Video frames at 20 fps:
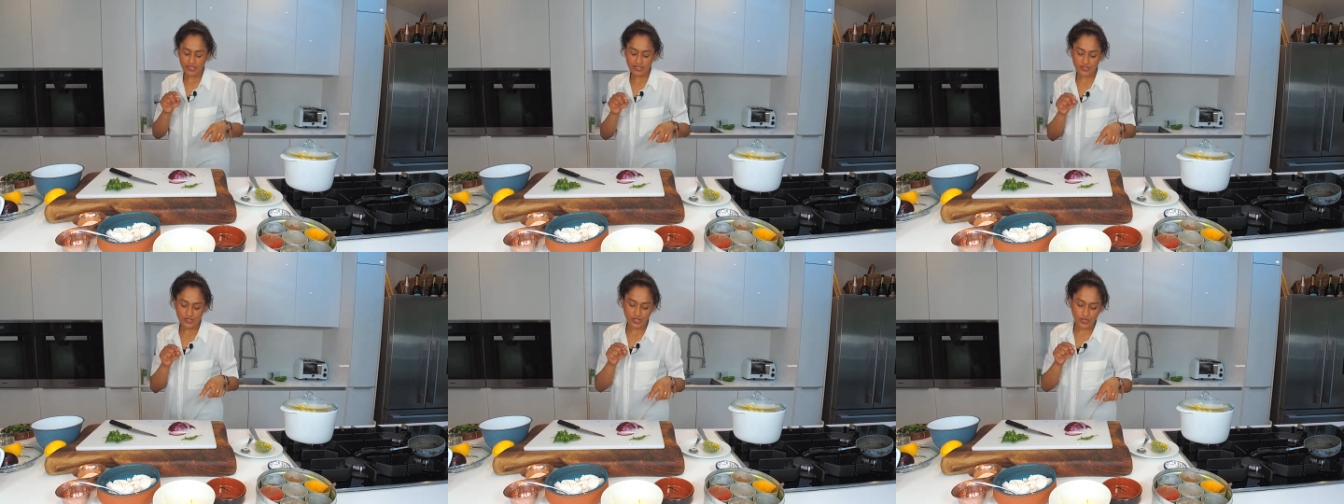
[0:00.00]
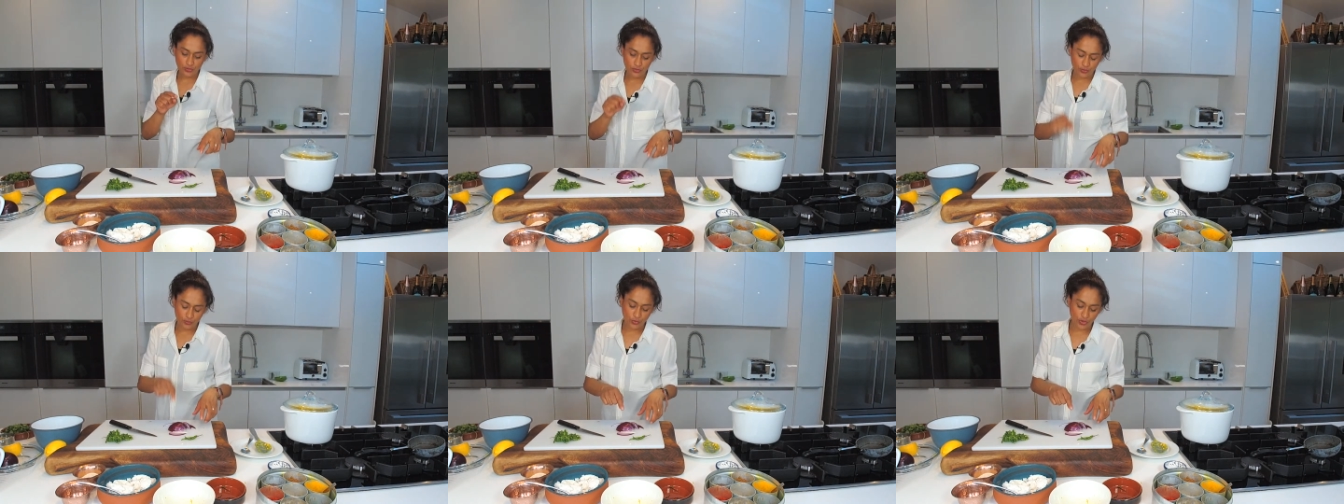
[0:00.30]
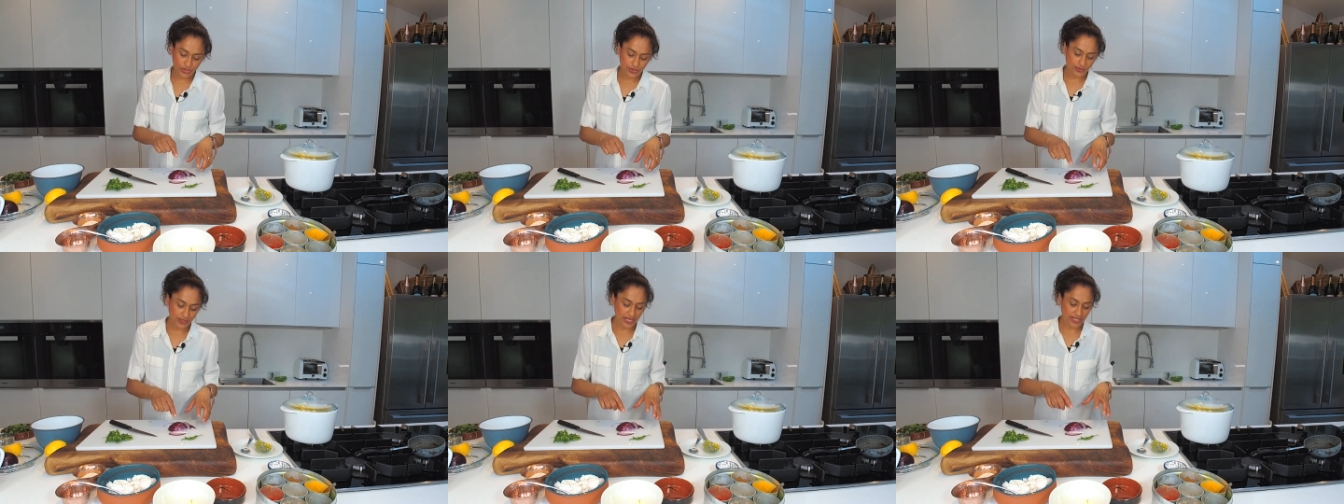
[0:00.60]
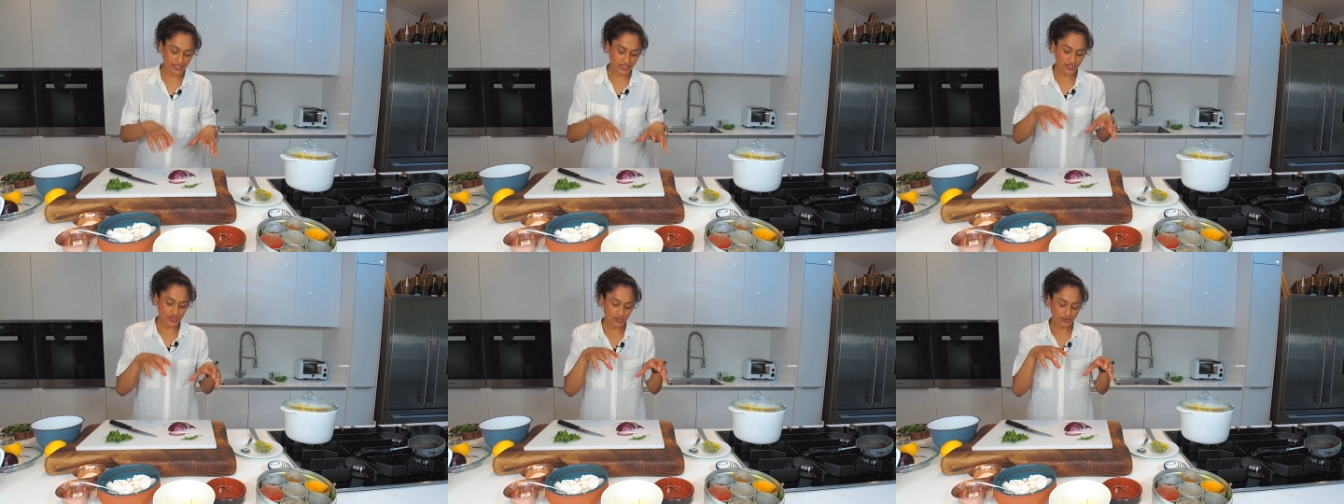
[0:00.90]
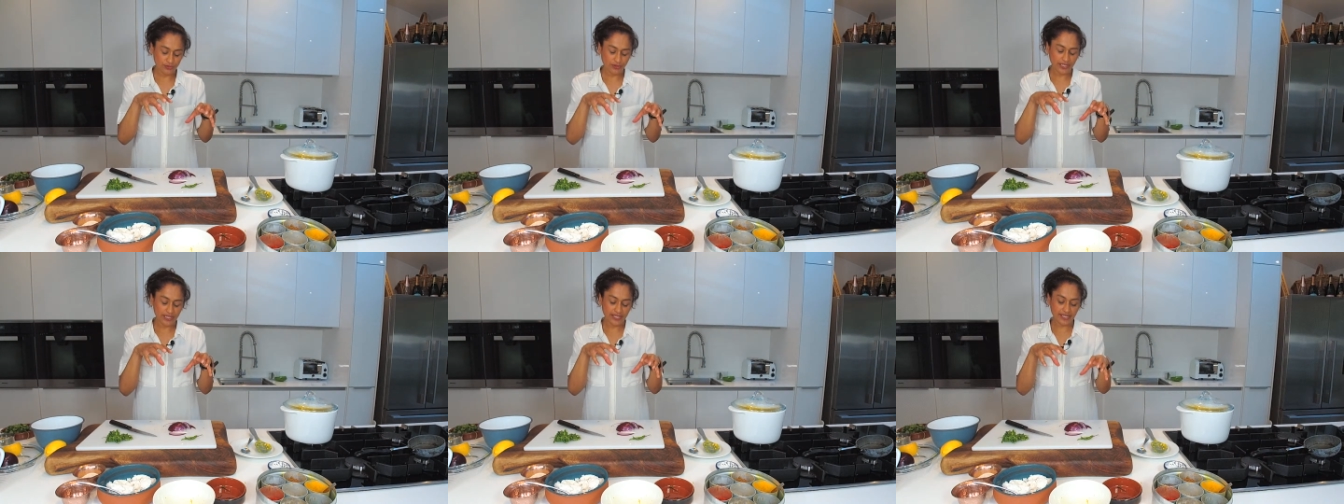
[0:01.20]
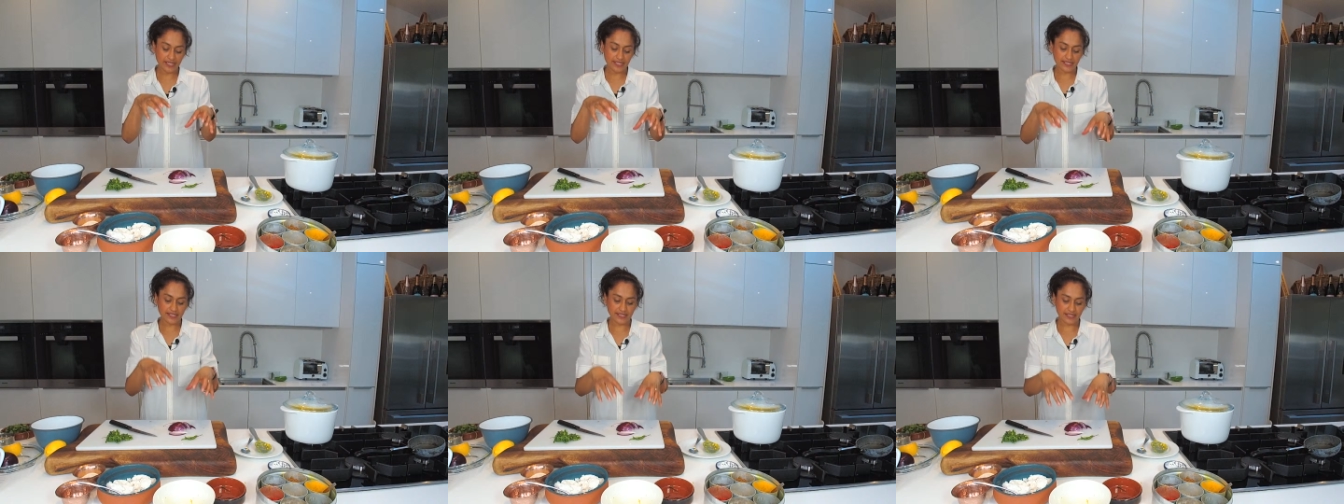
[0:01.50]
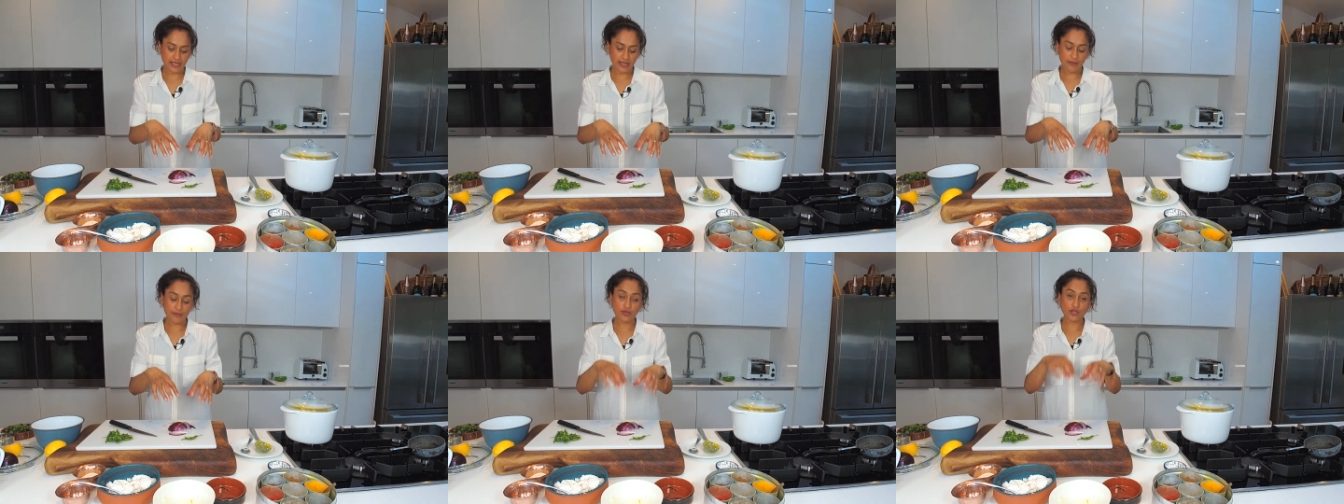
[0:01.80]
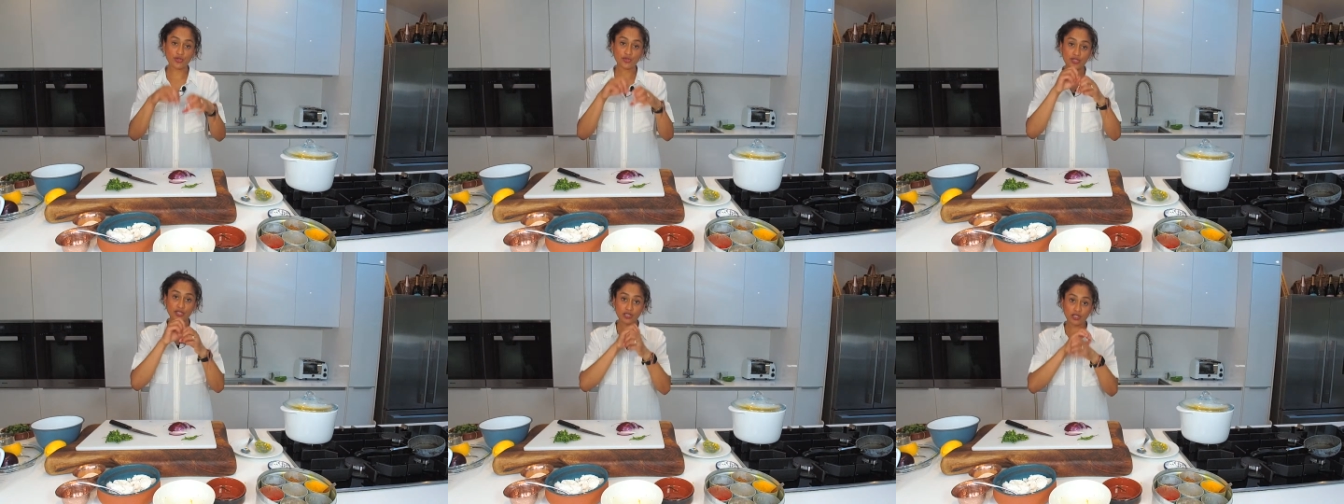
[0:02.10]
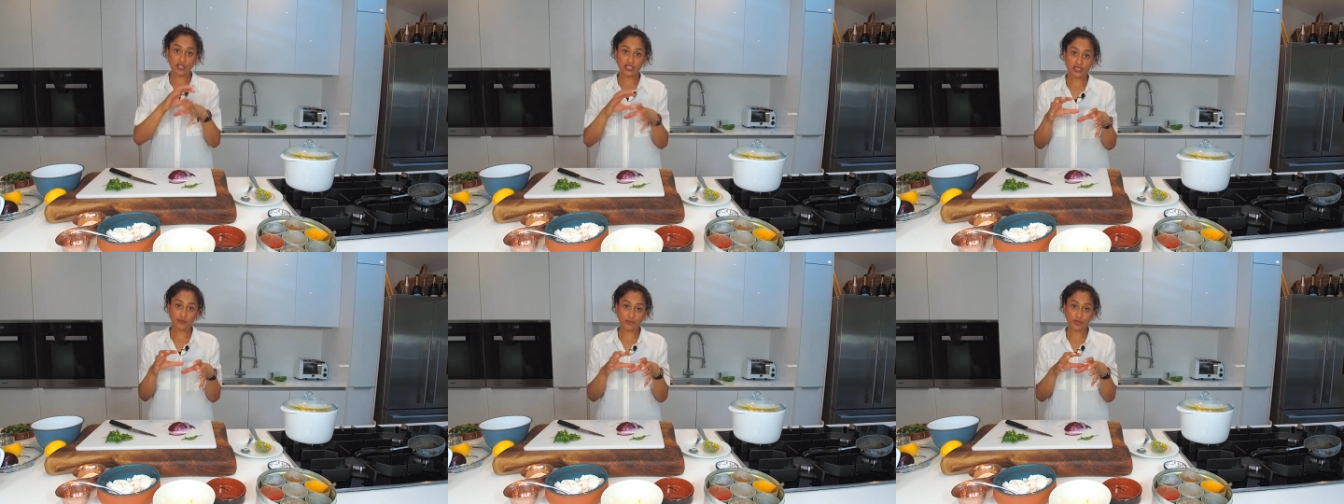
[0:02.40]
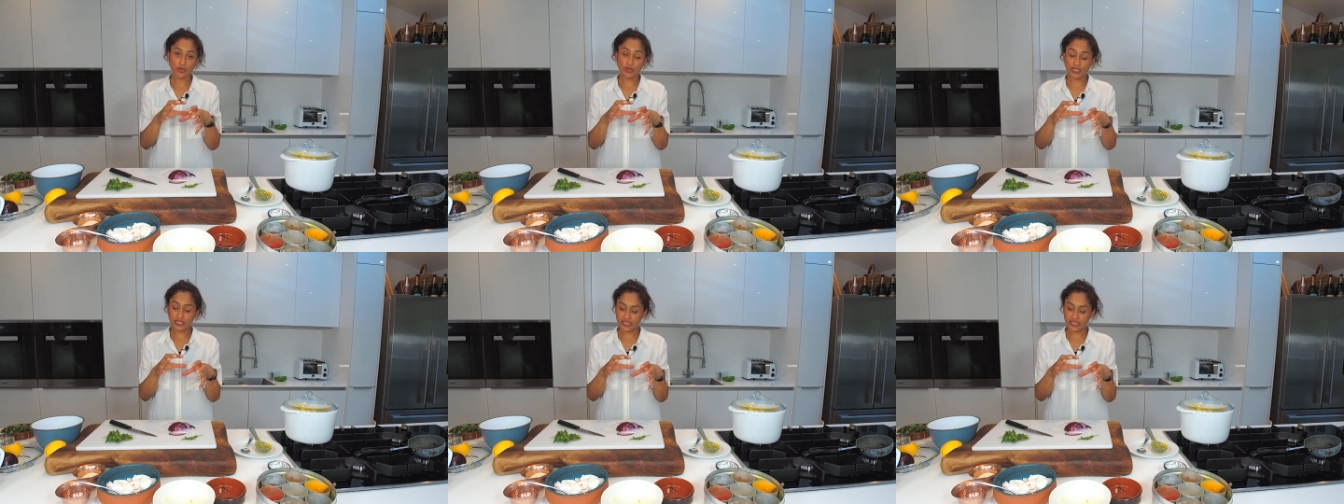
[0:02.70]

So what you can do is you slice up your